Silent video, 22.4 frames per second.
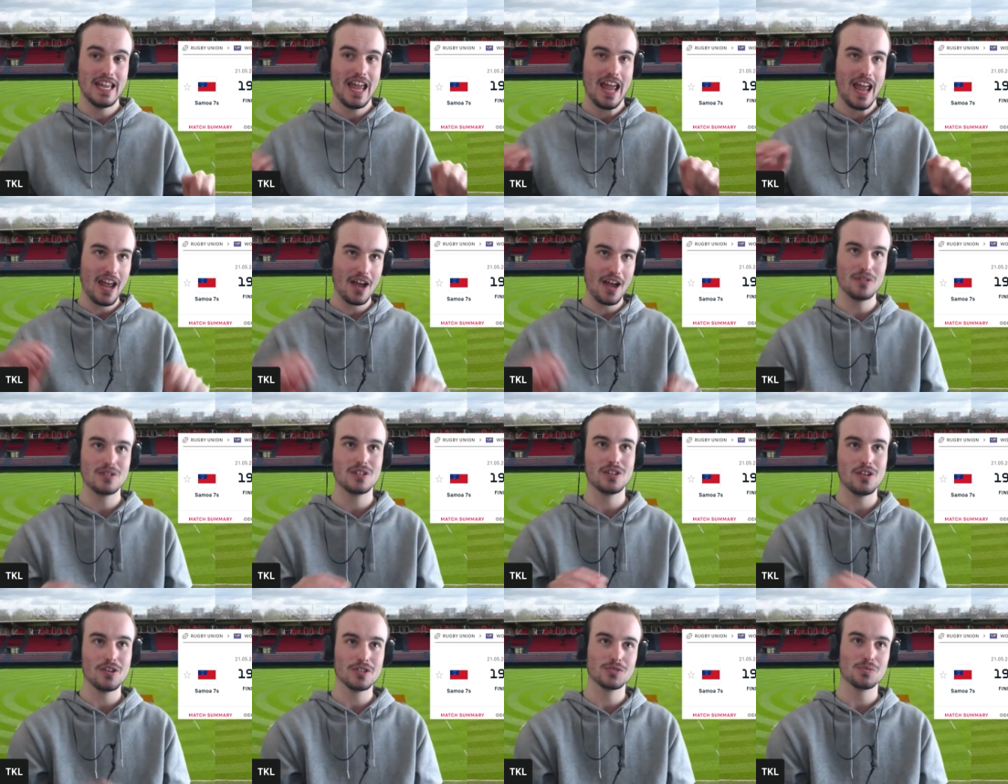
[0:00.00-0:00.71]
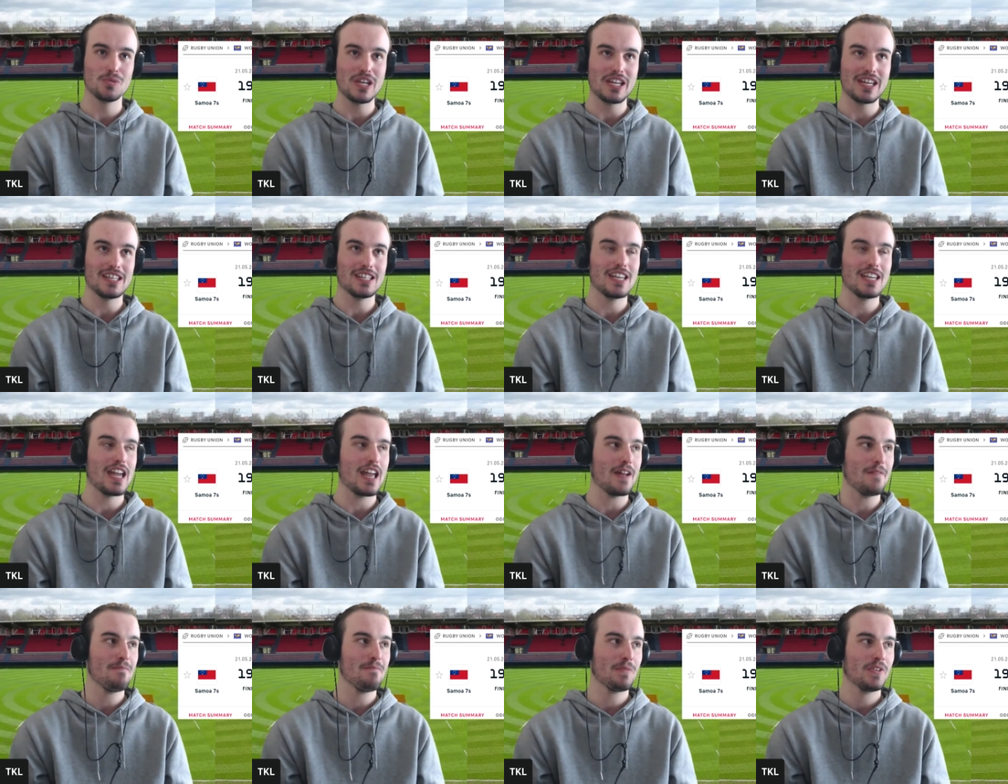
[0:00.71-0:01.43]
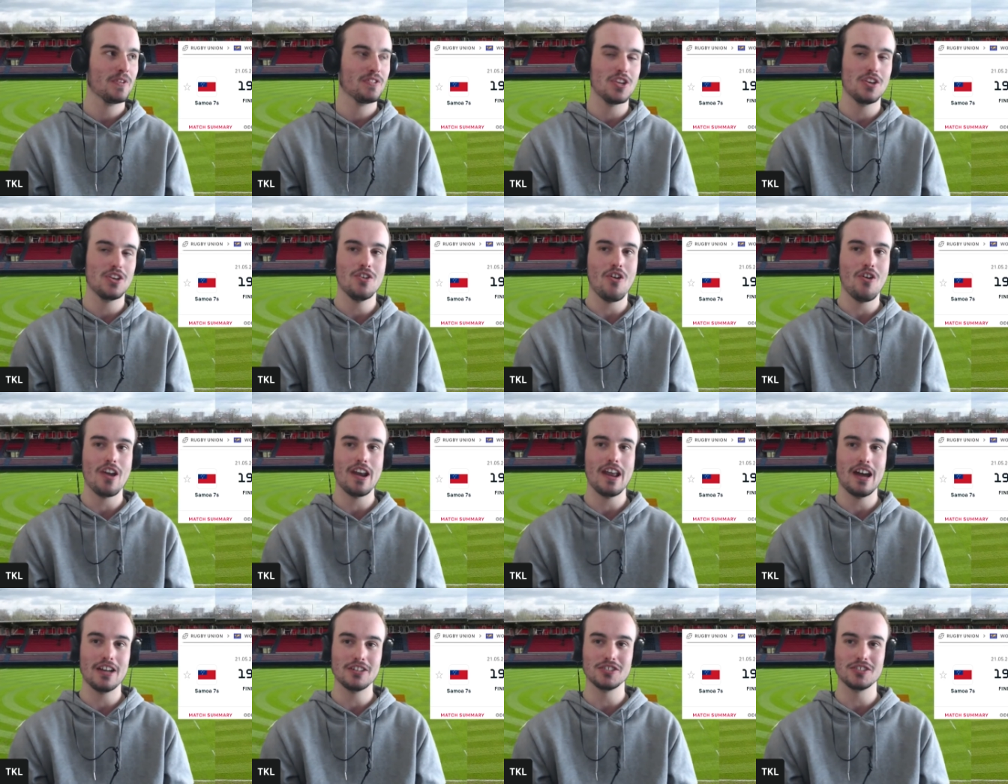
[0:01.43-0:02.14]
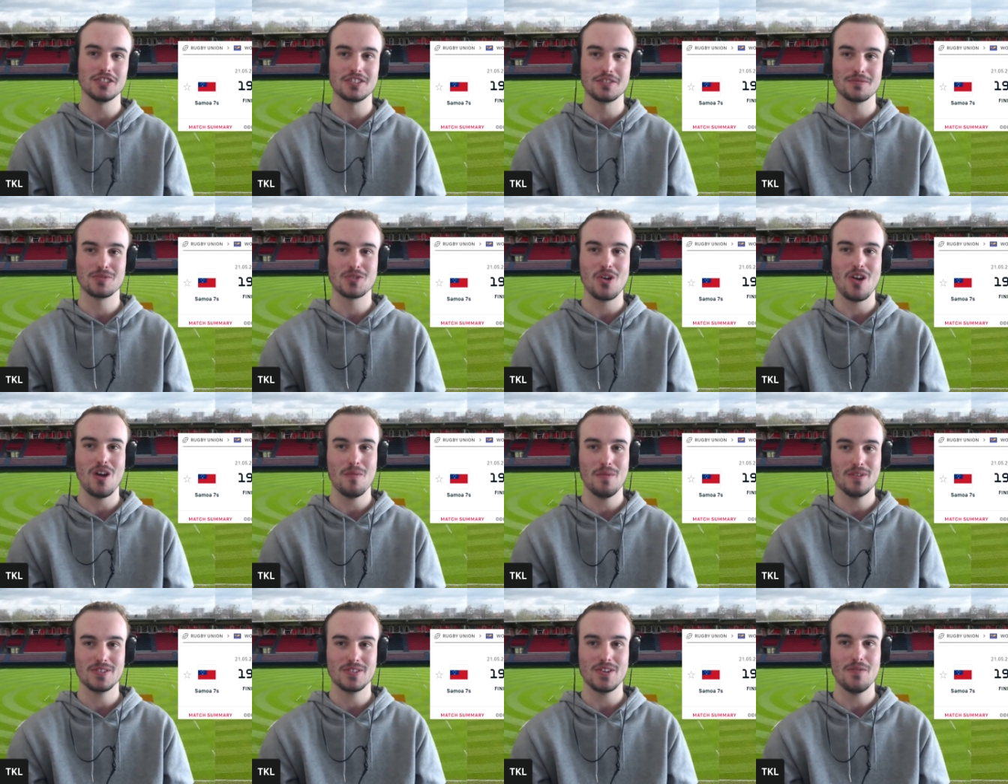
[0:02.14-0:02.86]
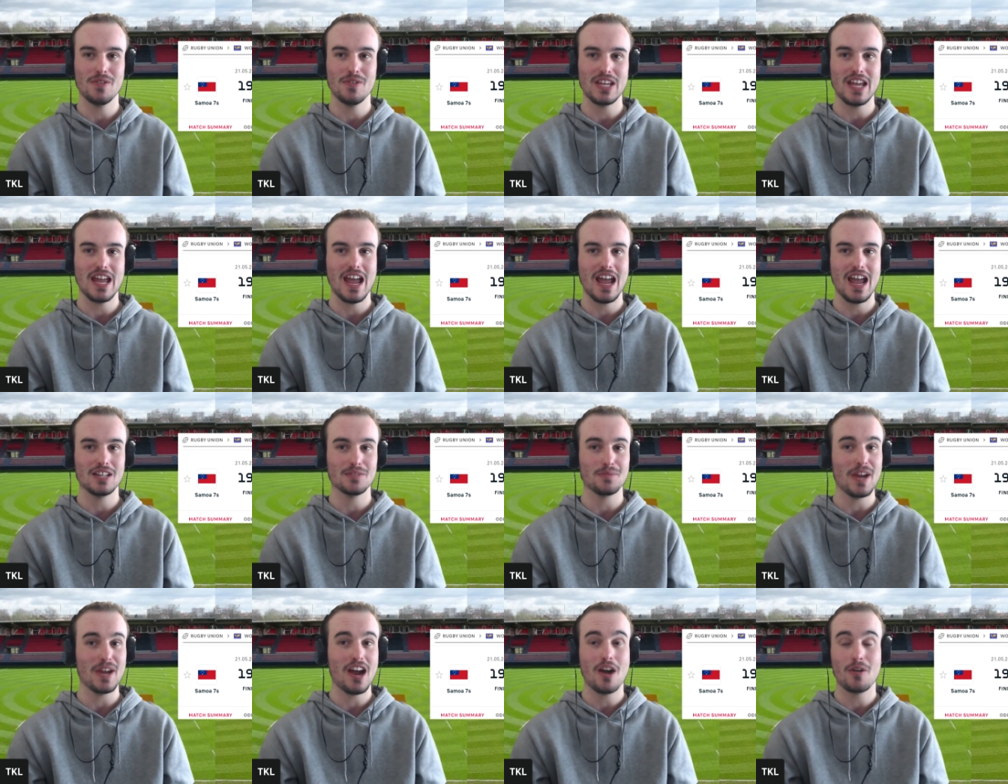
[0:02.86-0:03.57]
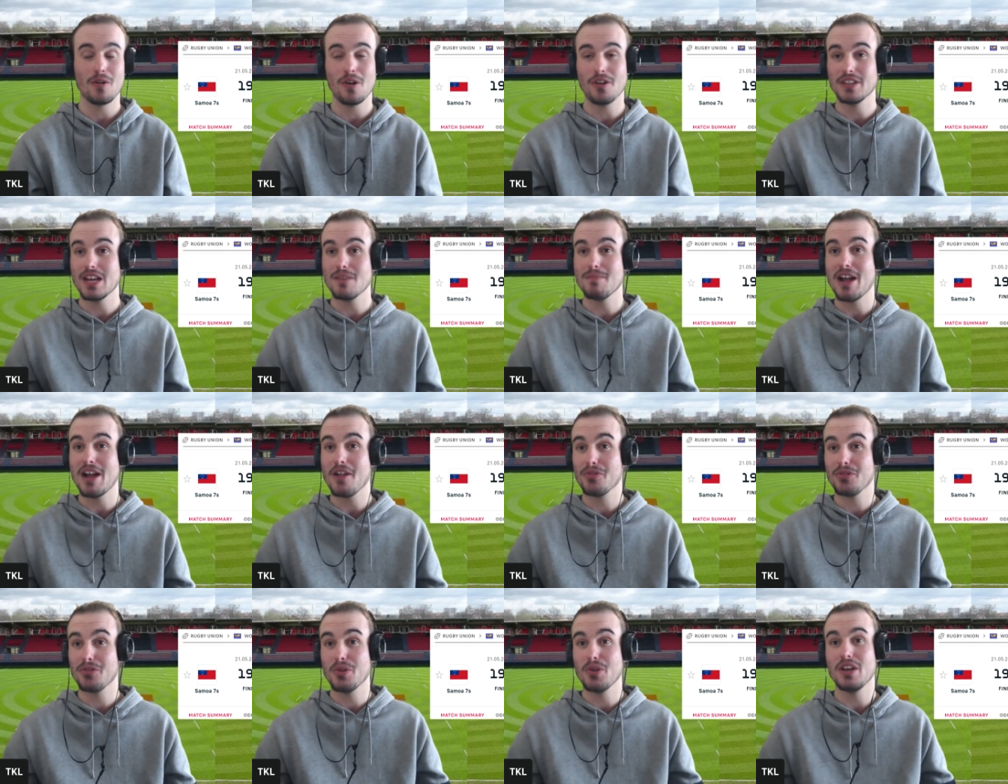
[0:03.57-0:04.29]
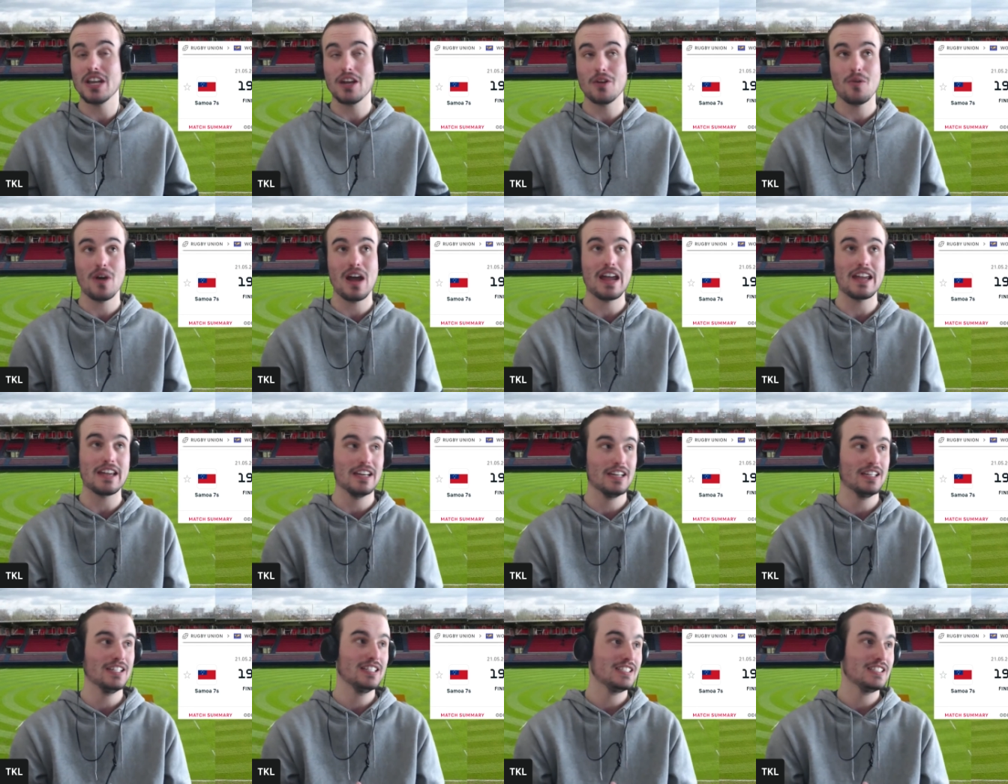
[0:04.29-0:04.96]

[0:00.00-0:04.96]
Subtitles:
how close we can get to 900 subscribers over there, as we are only about 30 away.